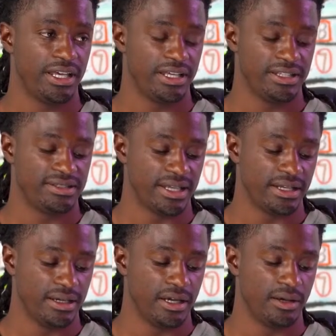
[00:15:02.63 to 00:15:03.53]
And
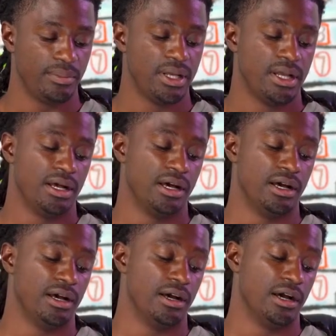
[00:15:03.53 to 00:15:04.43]
set up
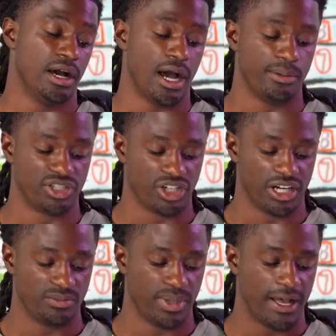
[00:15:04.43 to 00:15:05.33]
an
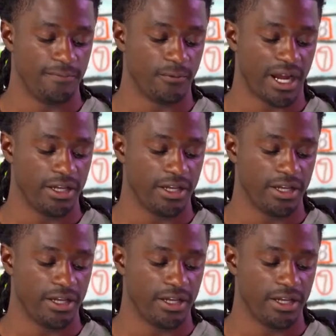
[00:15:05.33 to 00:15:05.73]
arbitrage bot